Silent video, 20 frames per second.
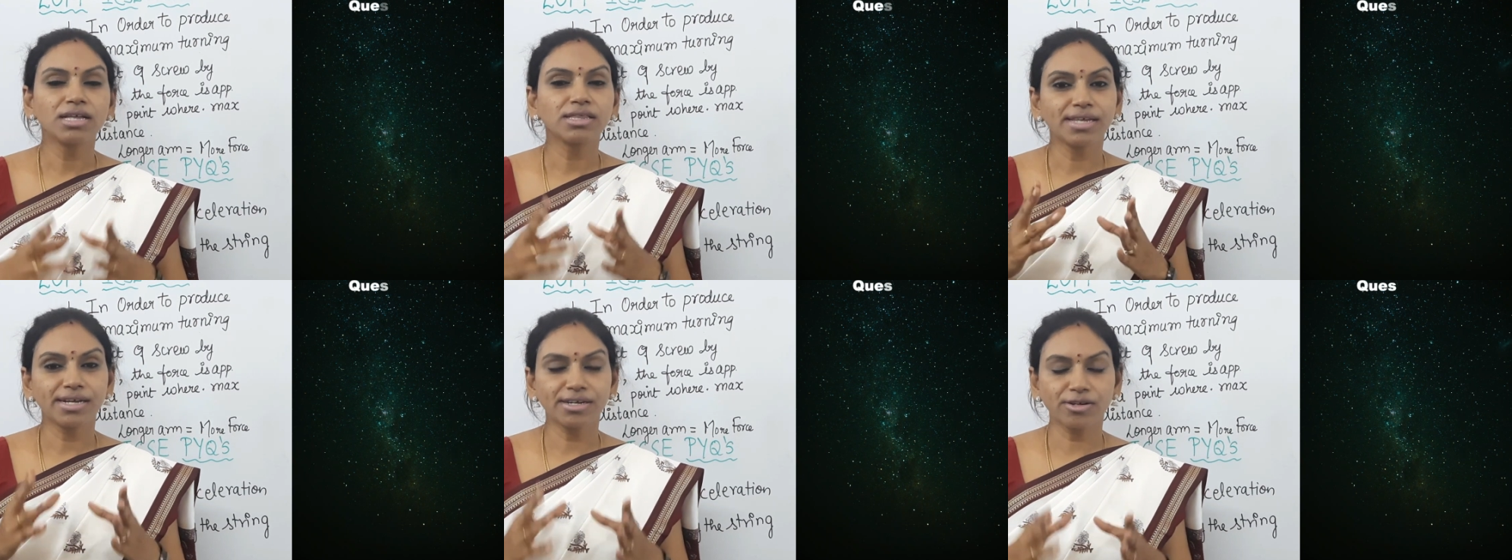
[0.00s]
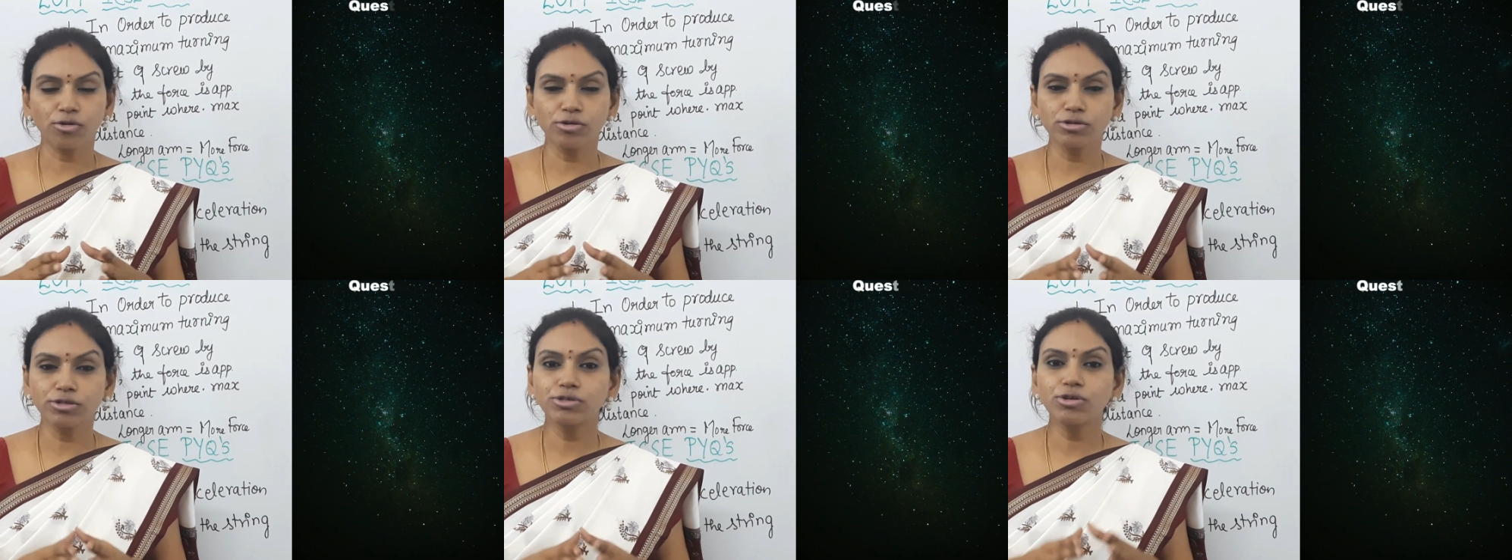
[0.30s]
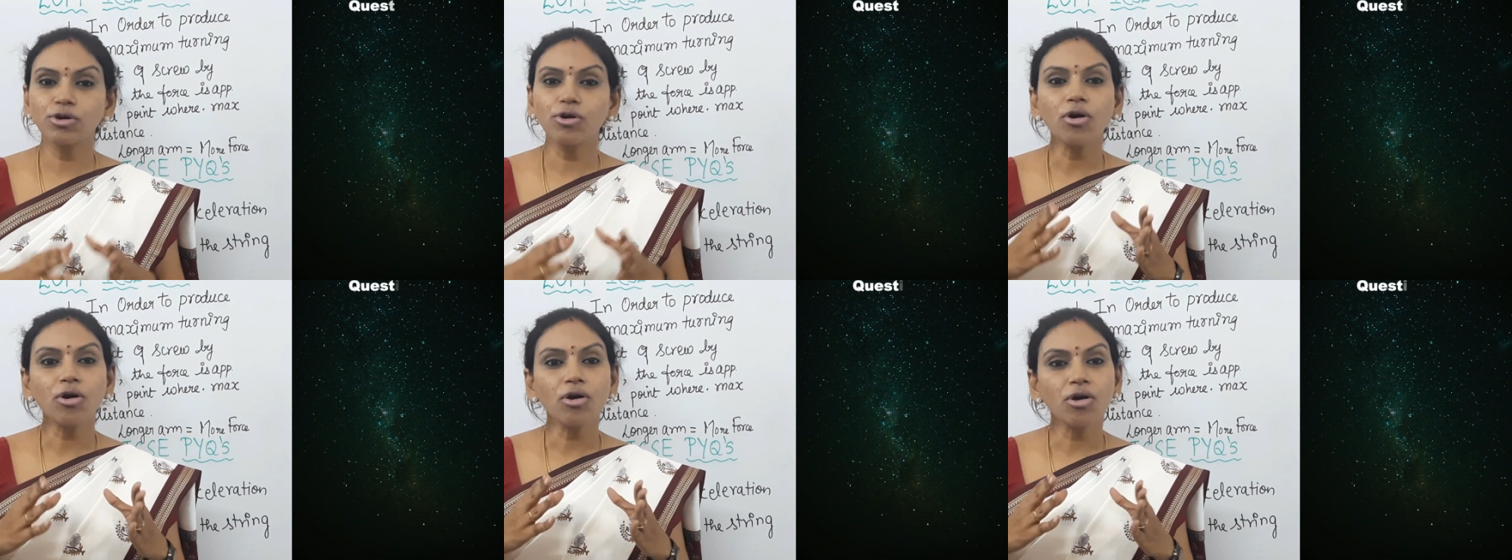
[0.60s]
that
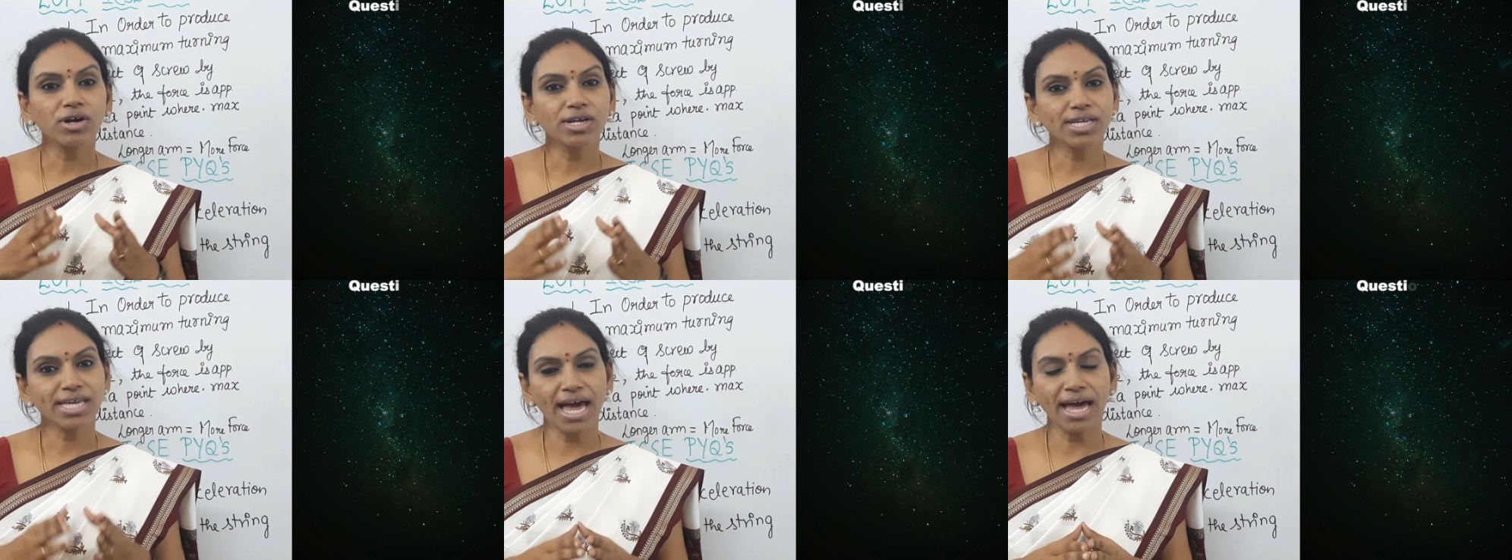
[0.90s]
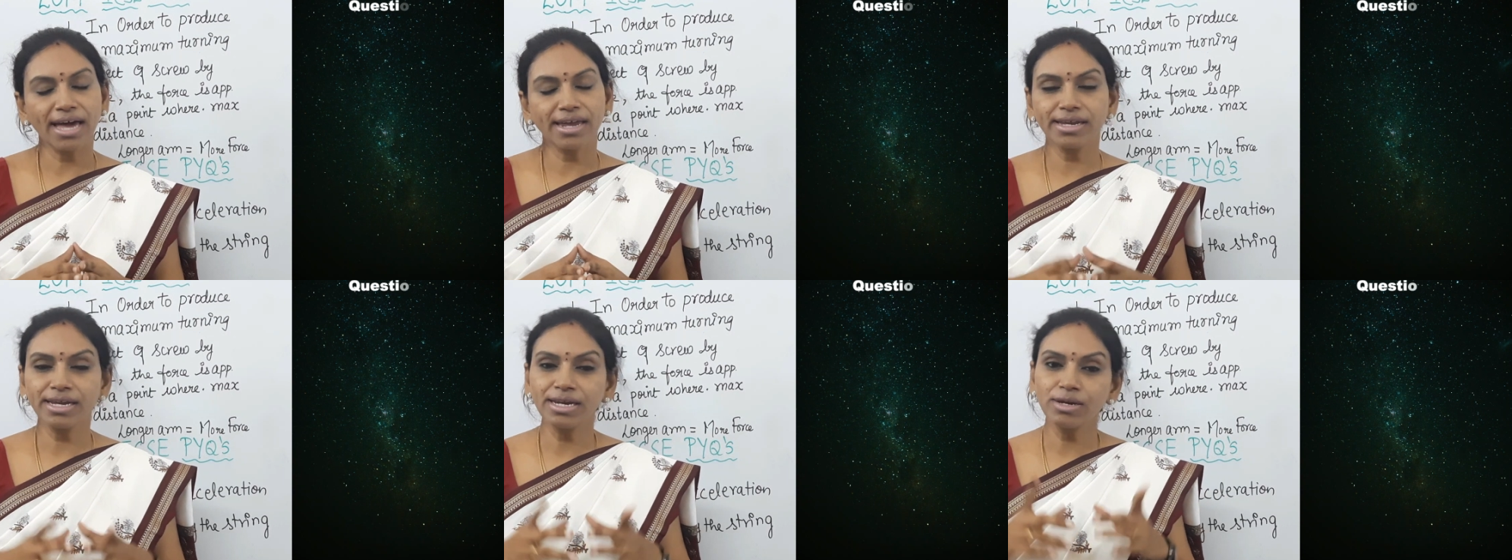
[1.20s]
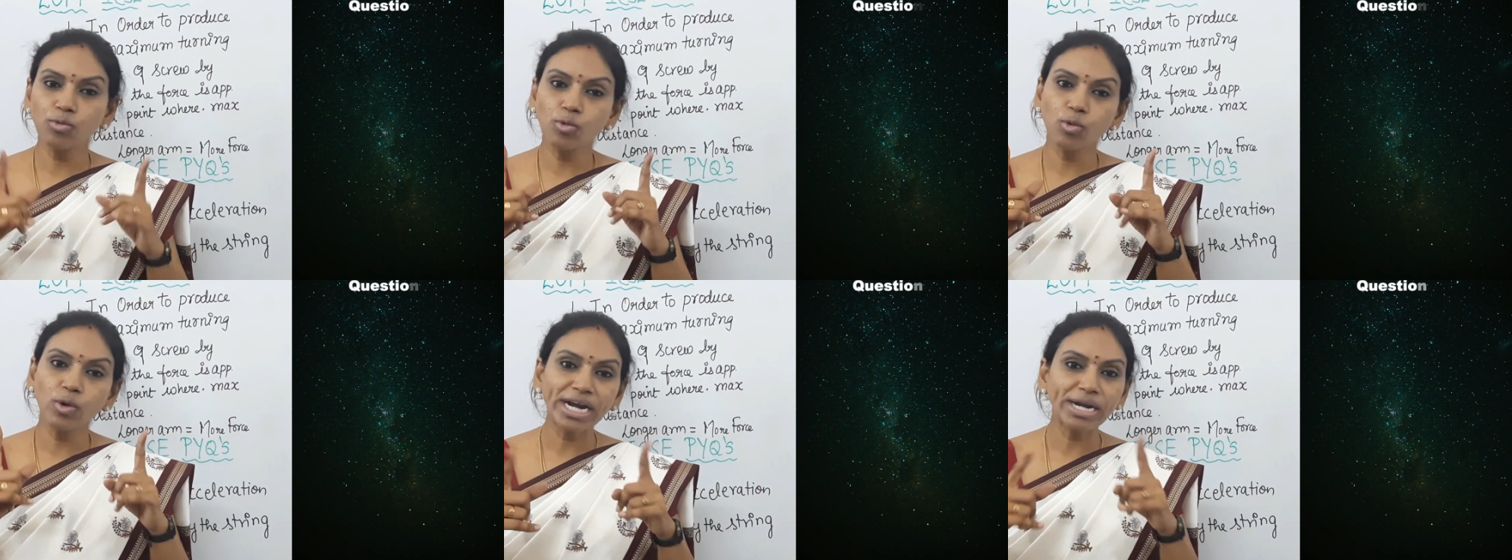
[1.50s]
also carried
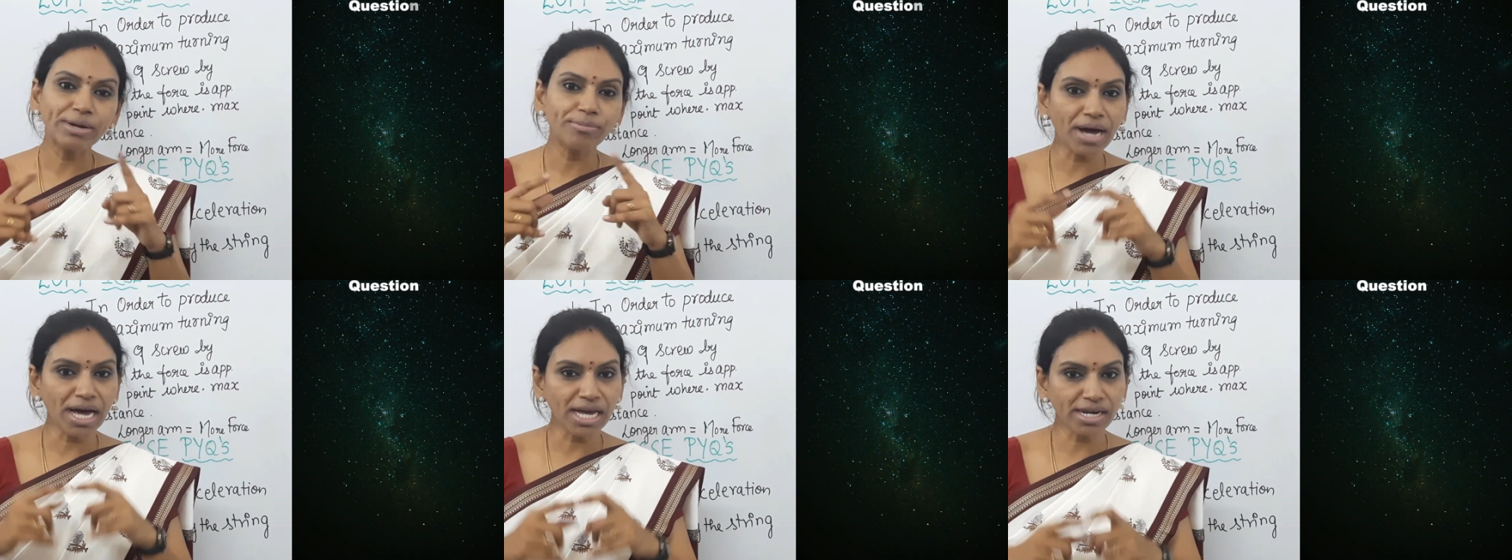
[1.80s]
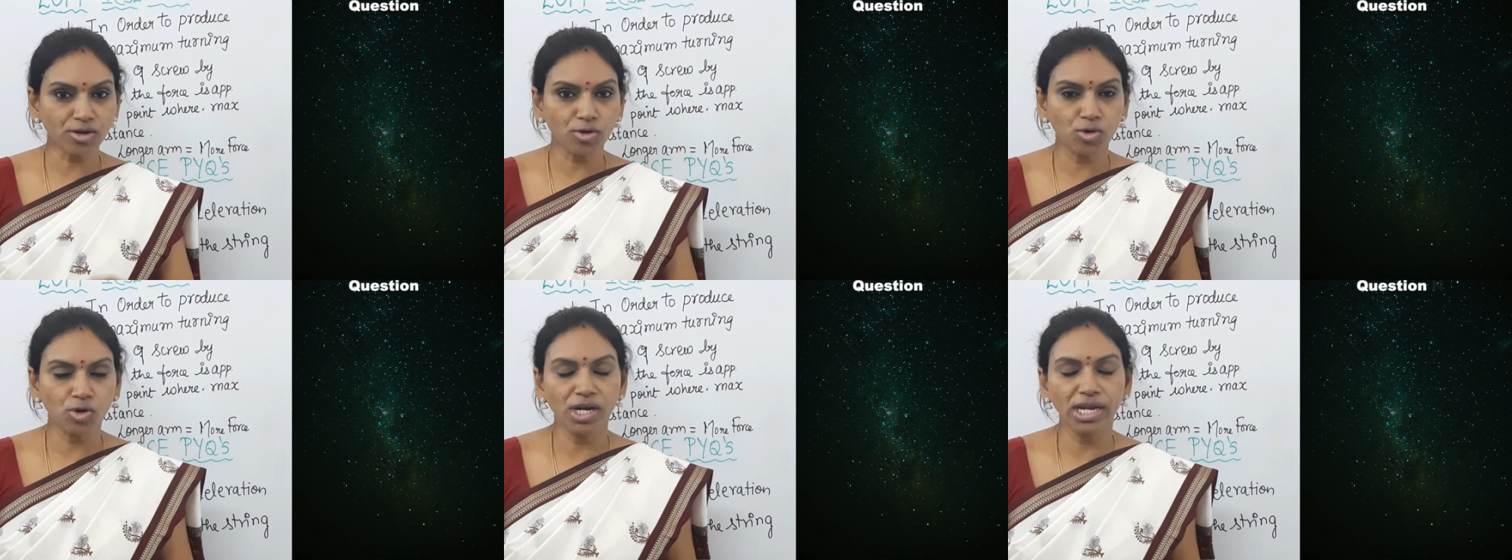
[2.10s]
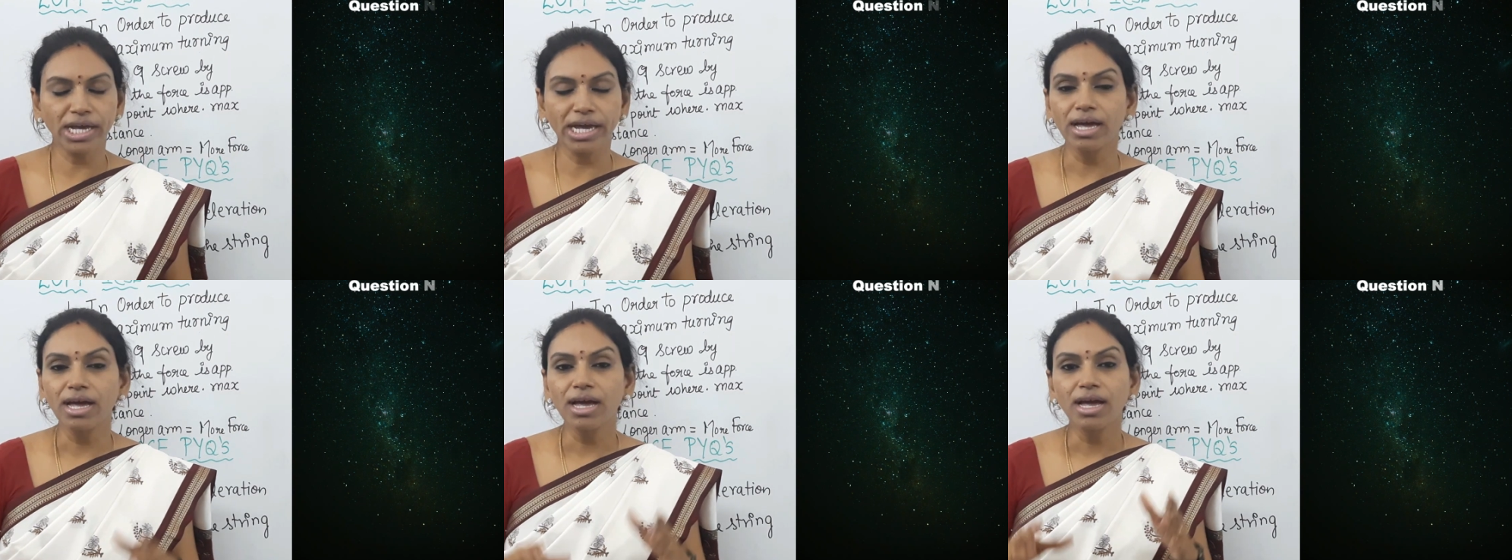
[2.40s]
1 mark
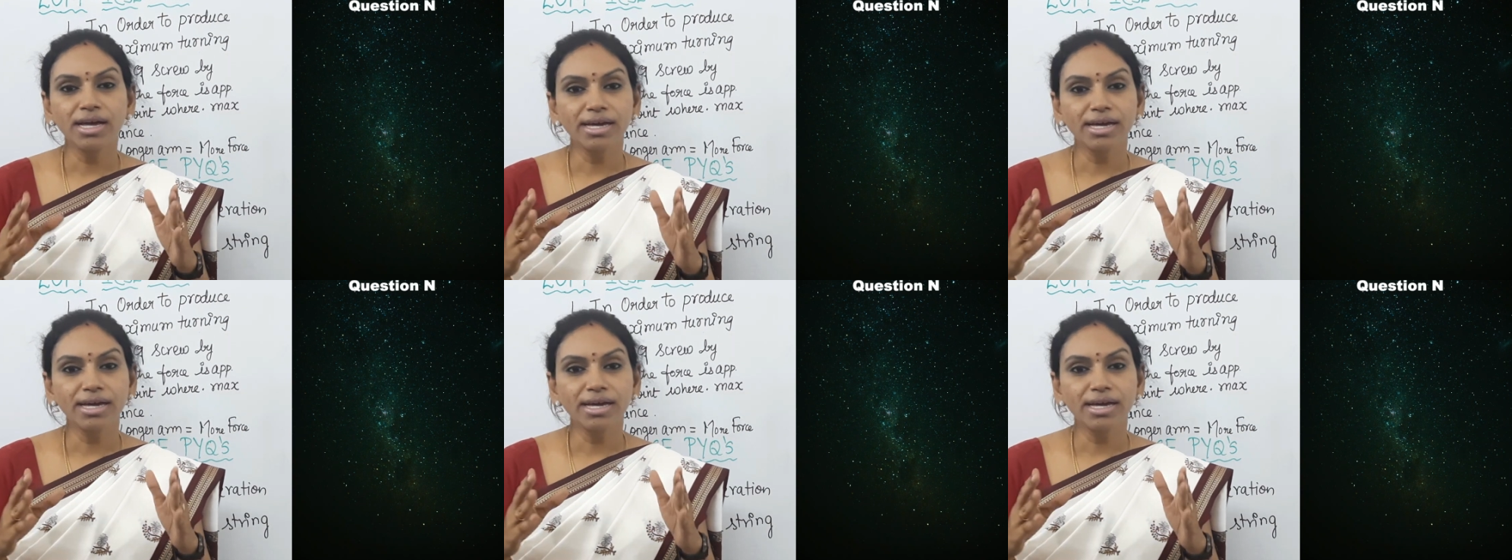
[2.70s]
only.